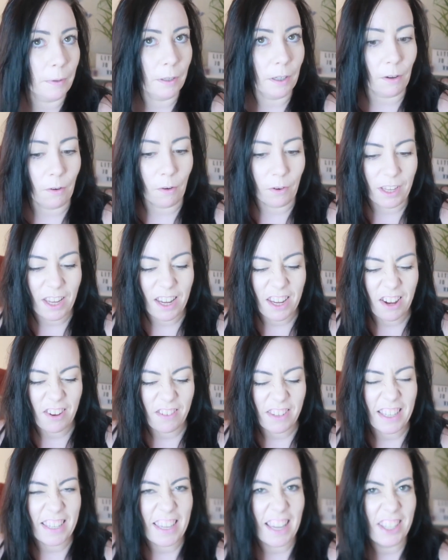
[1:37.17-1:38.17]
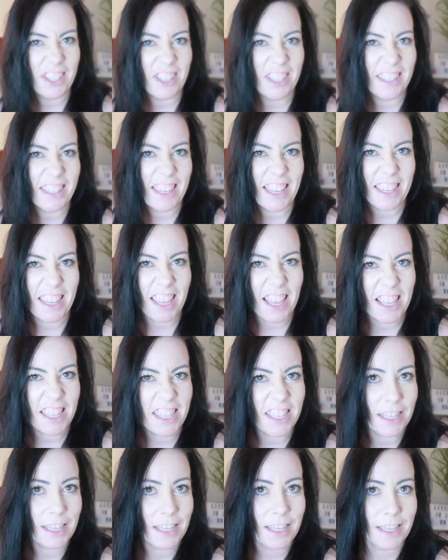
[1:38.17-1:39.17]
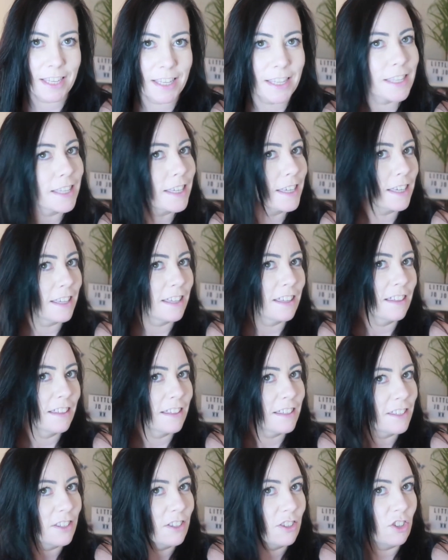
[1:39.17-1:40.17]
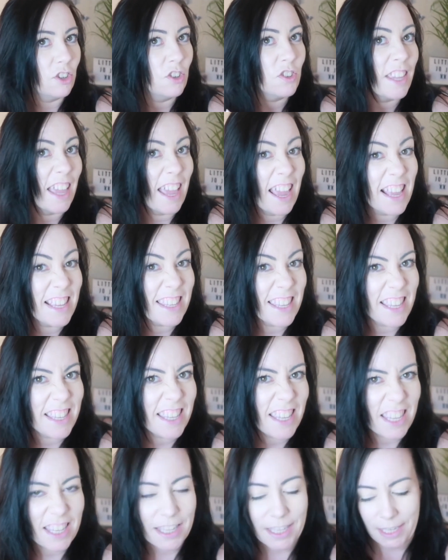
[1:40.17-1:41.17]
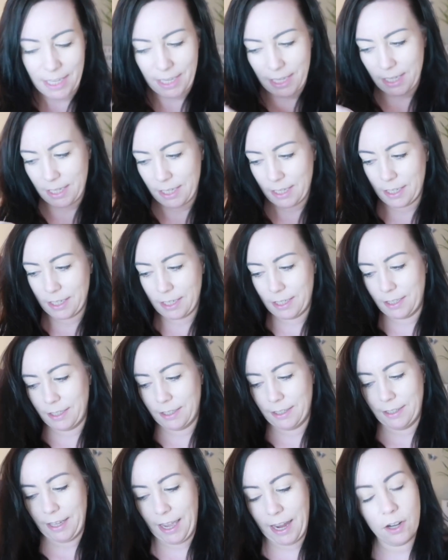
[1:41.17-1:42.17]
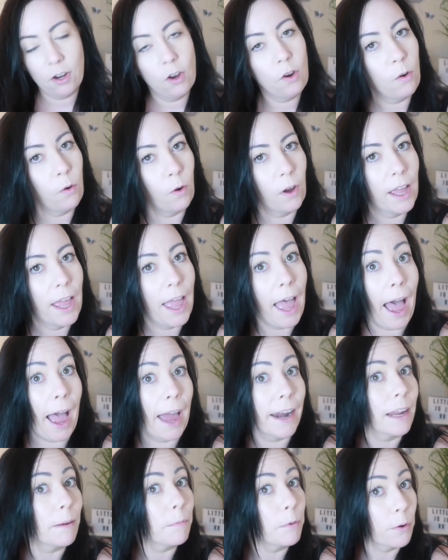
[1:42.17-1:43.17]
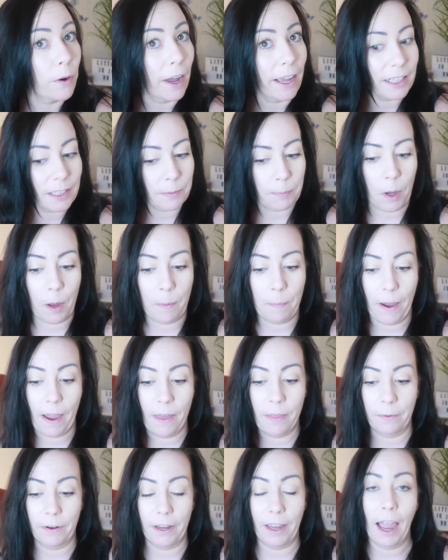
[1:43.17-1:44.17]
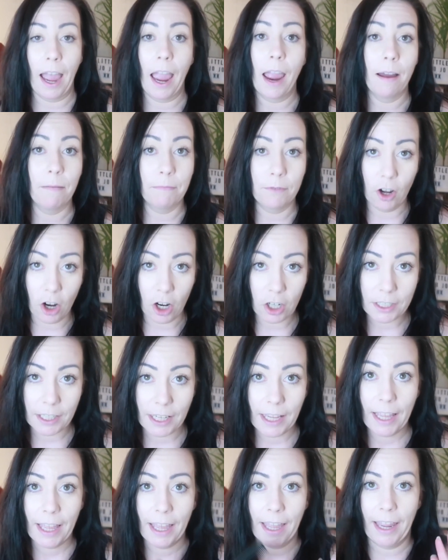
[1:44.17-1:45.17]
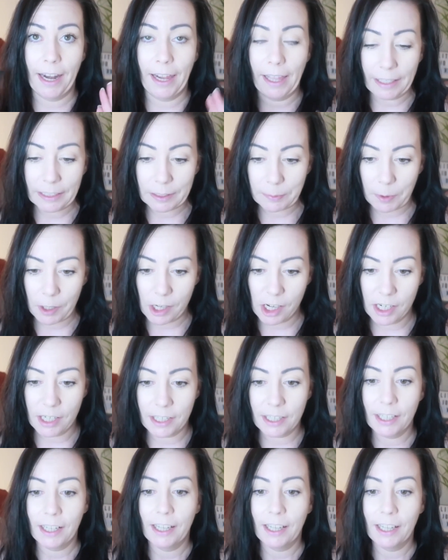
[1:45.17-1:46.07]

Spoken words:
to go, you're using kitchen scissors, use hair scissors. I know, and I'm no expert, by the way. I am not an expert.